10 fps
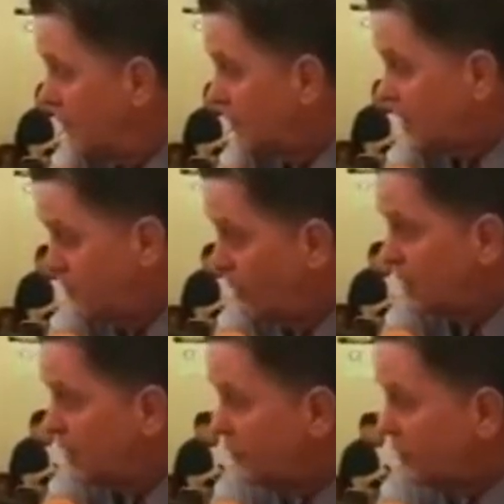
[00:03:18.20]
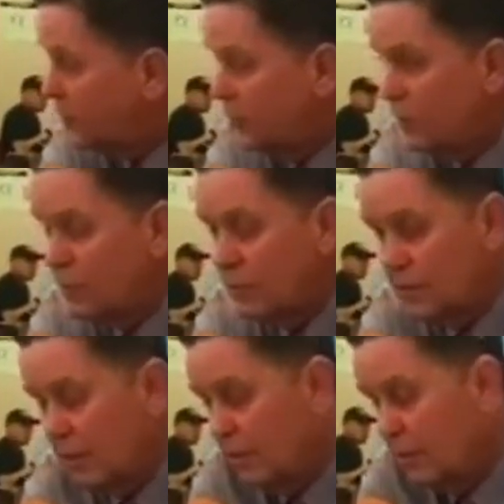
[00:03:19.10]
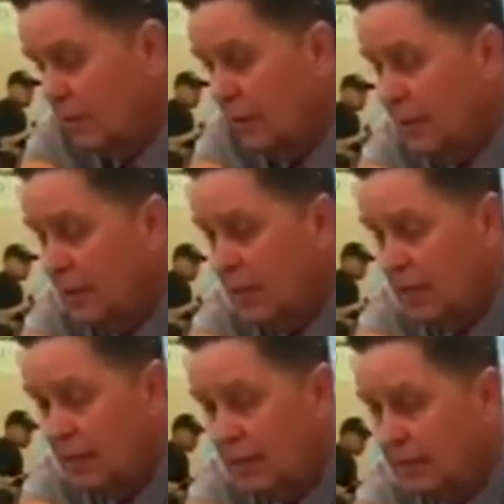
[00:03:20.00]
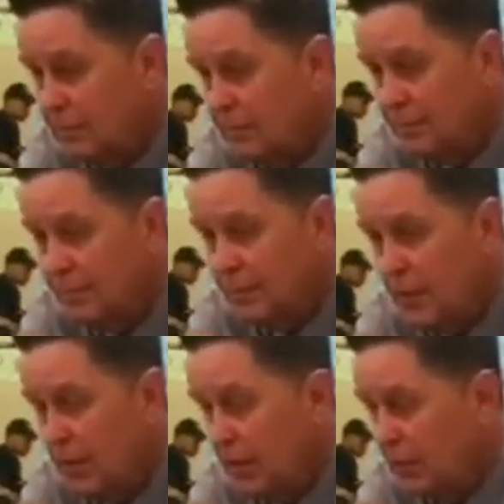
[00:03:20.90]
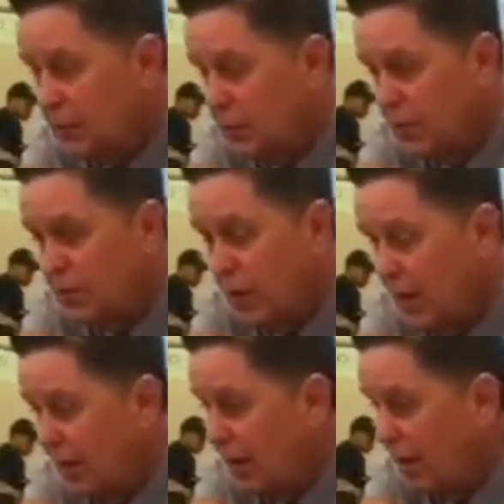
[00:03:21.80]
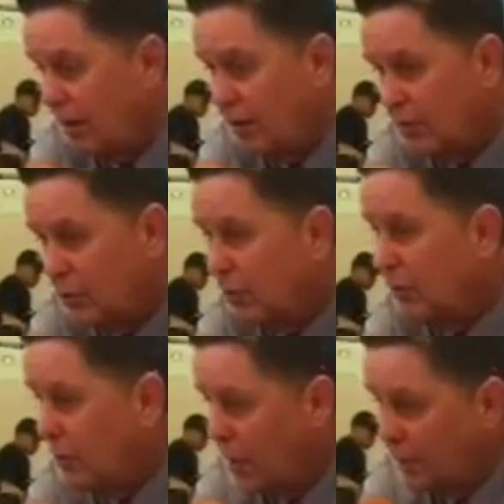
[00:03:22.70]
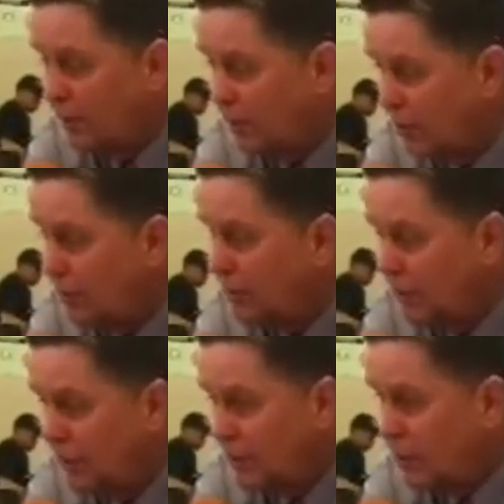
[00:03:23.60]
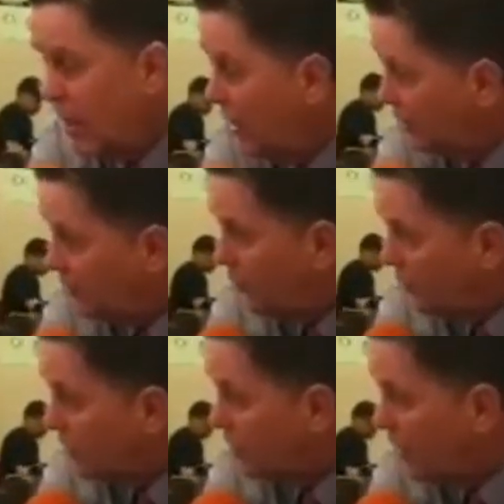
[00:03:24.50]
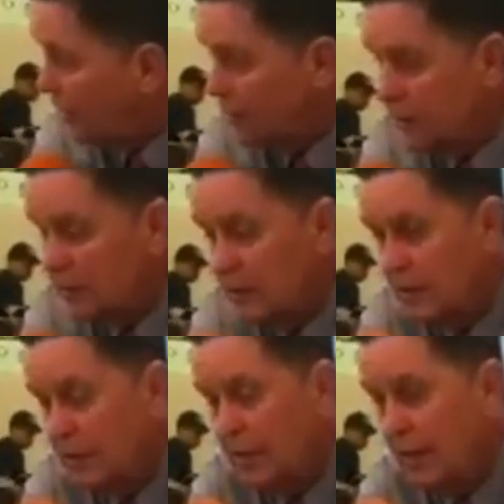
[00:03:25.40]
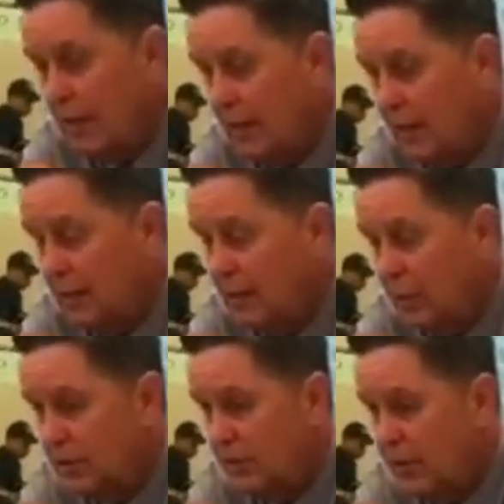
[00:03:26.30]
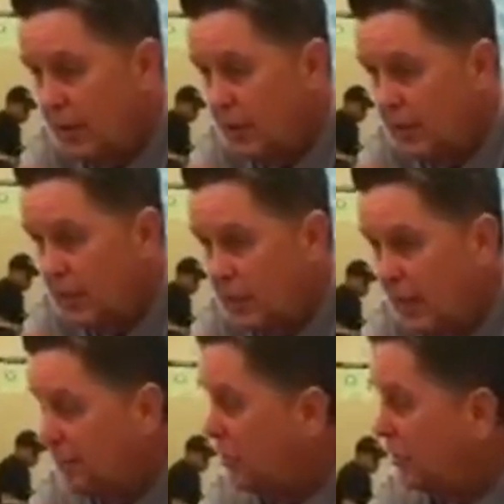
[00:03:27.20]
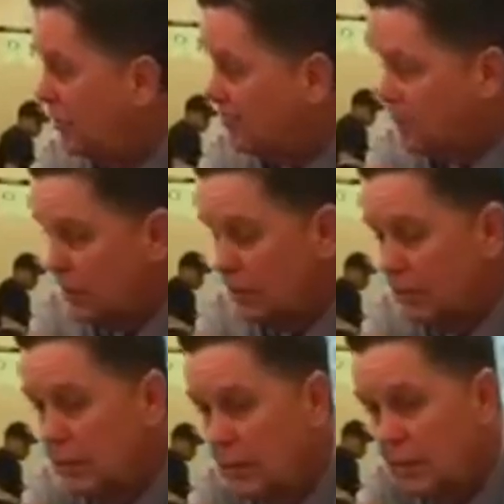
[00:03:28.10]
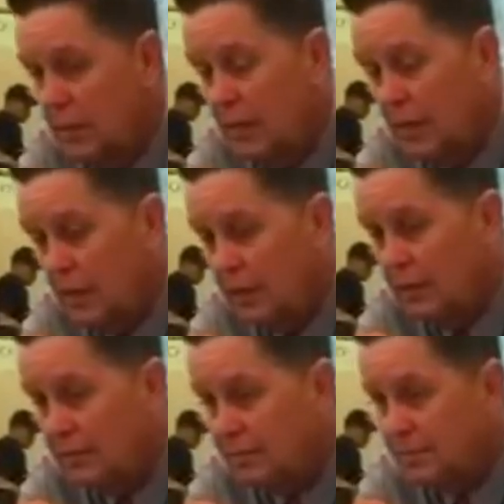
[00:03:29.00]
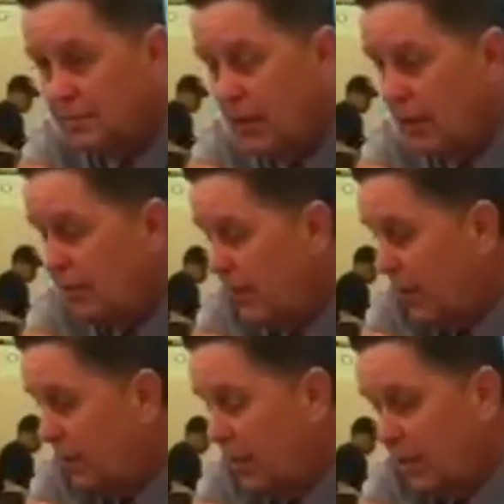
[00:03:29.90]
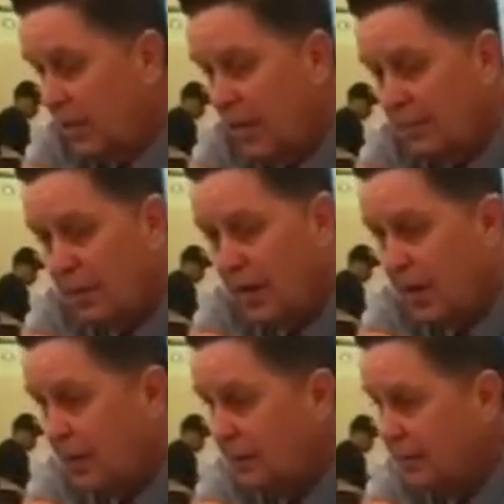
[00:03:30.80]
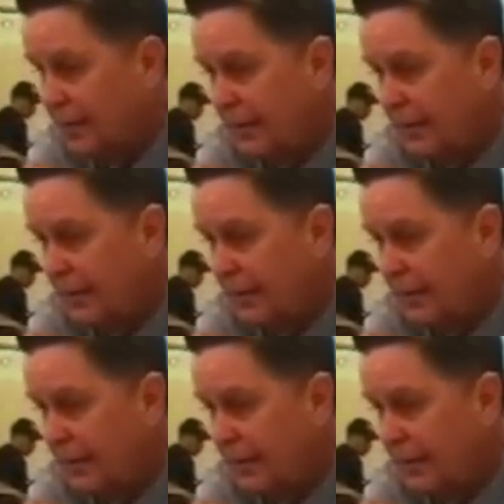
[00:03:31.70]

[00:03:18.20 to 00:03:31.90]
6 points in the first 3 quarters. So, he was really trying hard to do what we wanted to do, trying not to force things, and which he felt he did in game two. So, he followed our game plan